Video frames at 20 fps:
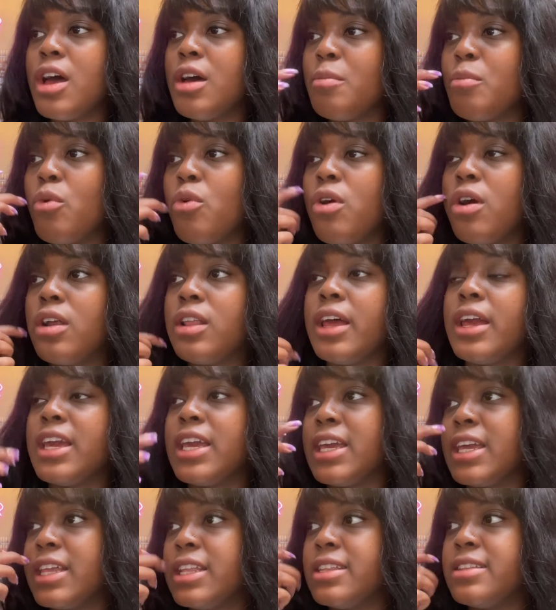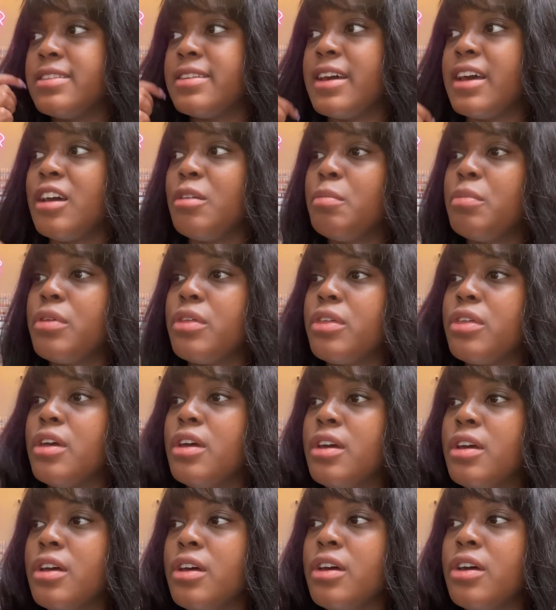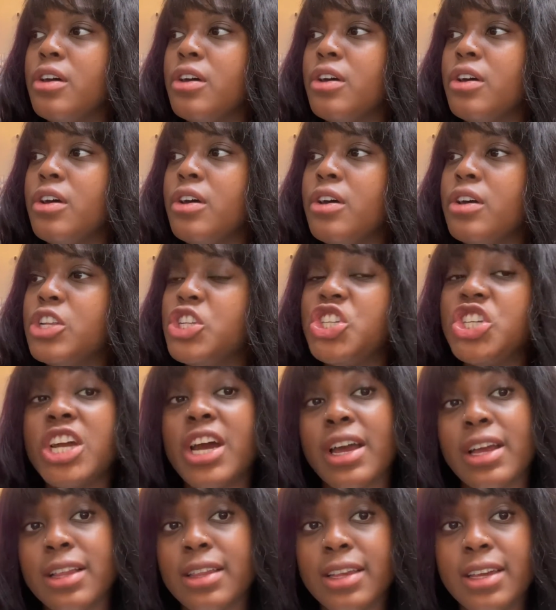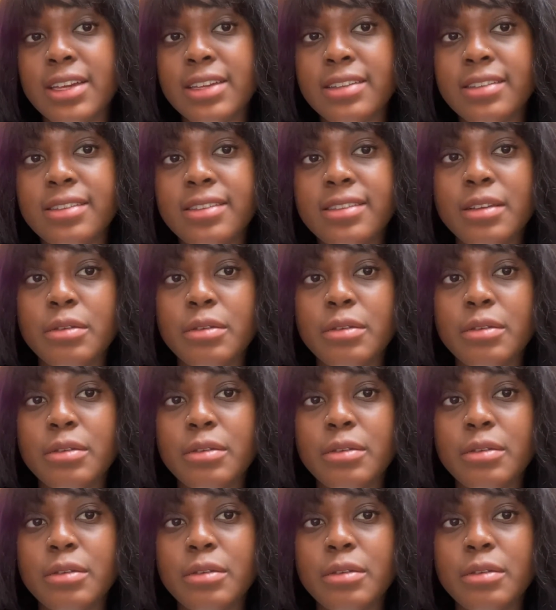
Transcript: a more in-depth checklist.